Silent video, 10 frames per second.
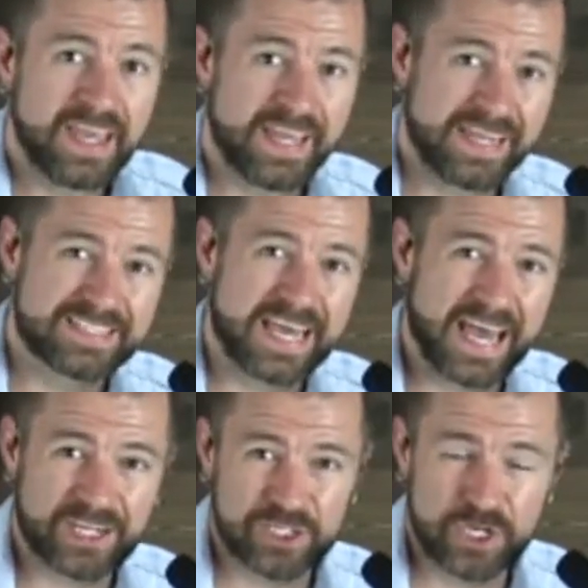It is
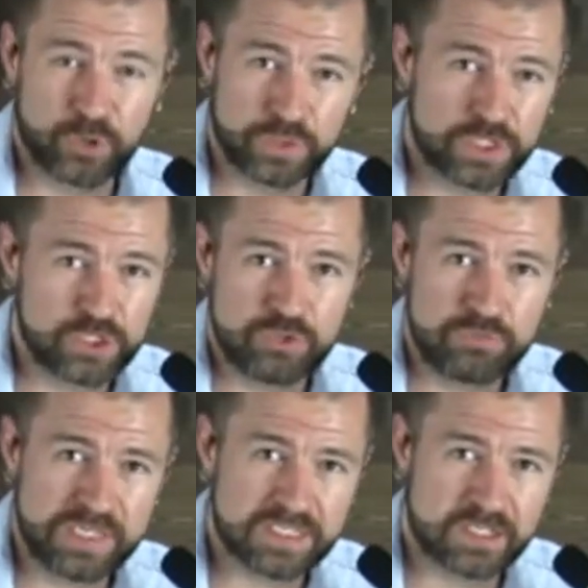actually only
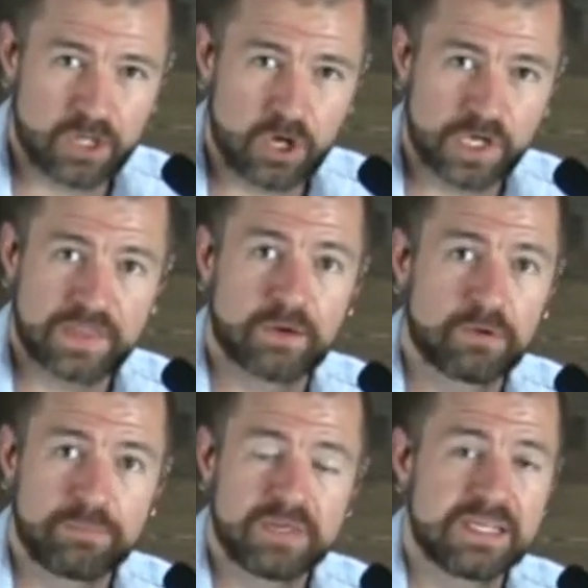2 beats long, and that
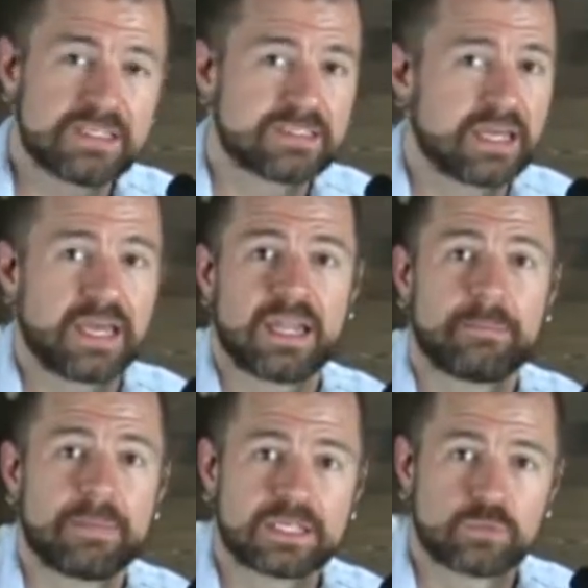repeats, and
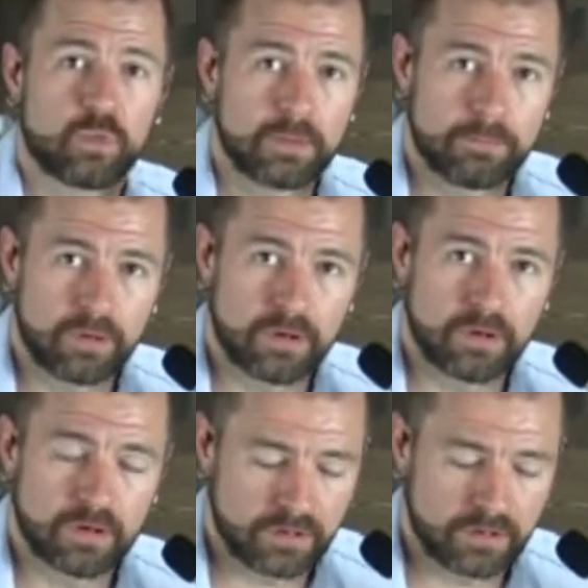that makes 1 bar.